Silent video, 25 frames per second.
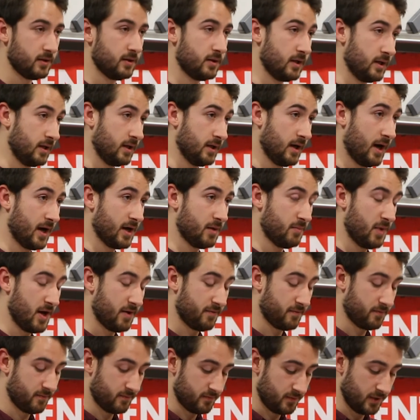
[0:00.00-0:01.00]
the
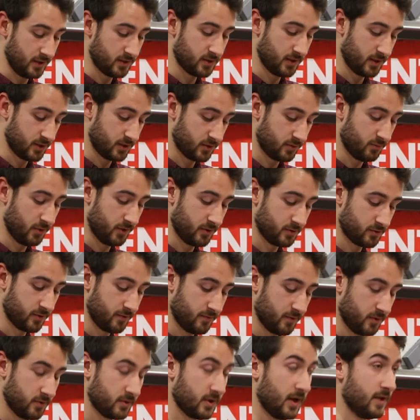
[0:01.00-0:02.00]
IMF, International Monetary
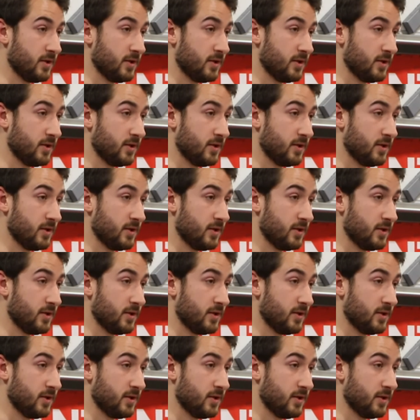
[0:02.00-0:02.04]
Fund,